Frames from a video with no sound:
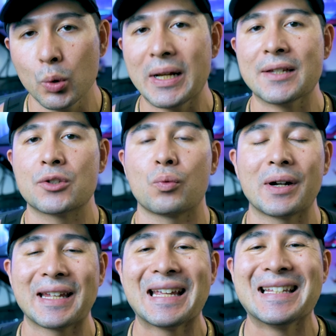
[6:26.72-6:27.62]
is
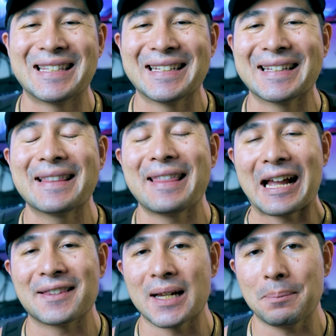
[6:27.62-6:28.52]
running into
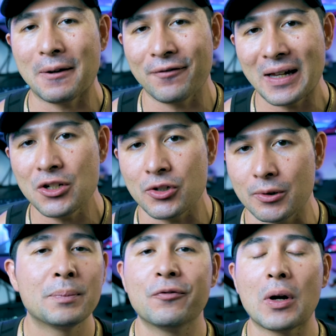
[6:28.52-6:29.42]
that type of issue.
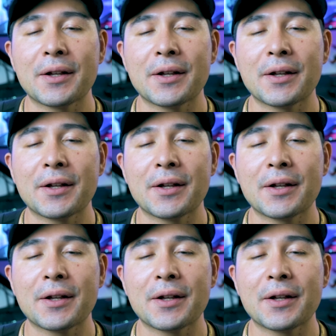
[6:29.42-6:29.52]
Before I